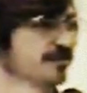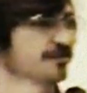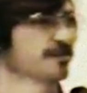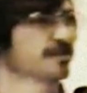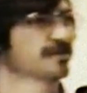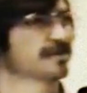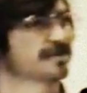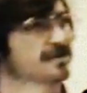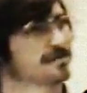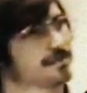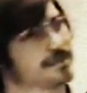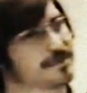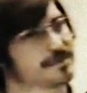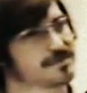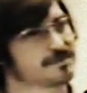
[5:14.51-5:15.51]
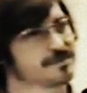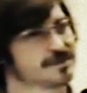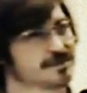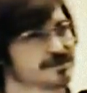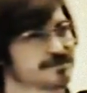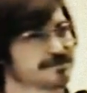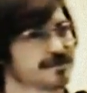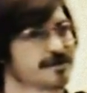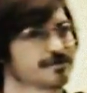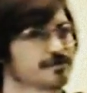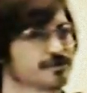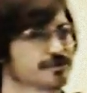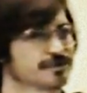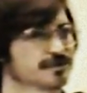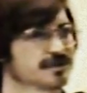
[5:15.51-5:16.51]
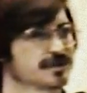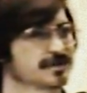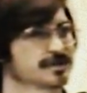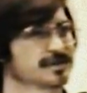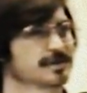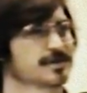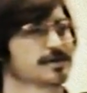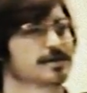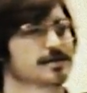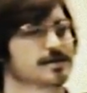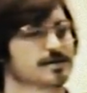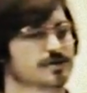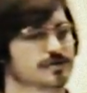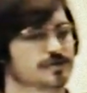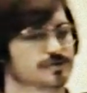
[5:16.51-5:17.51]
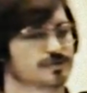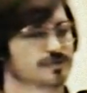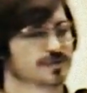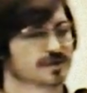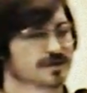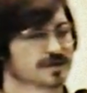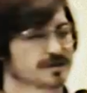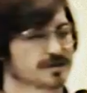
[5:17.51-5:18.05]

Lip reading: different than the experience of seeing a 5-year-old kid who